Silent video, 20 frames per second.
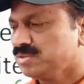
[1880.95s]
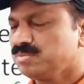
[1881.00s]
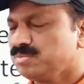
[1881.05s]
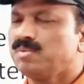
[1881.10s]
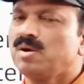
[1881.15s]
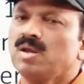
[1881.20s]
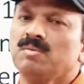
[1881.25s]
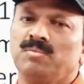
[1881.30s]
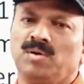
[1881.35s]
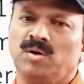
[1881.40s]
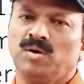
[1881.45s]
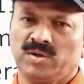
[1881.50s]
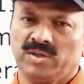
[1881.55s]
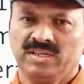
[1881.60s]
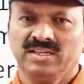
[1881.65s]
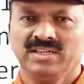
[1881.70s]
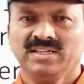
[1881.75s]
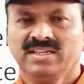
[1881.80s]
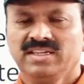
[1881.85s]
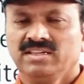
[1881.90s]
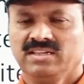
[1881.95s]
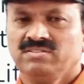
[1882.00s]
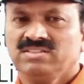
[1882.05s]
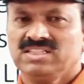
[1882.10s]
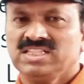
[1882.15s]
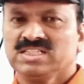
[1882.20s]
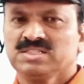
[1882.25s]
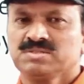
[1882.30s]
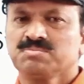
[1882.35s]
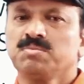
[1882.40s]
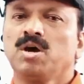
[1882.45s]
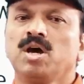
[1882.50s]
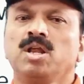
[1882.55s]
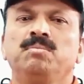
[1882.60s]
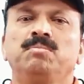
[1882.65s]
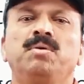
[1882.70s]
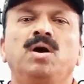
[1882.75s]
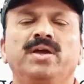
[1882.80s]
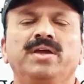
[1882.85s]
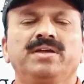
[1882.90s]
small boy. He was a small
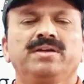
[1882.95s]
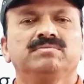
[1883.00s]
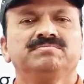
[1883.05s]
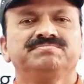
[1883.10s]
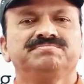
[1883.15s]
boy.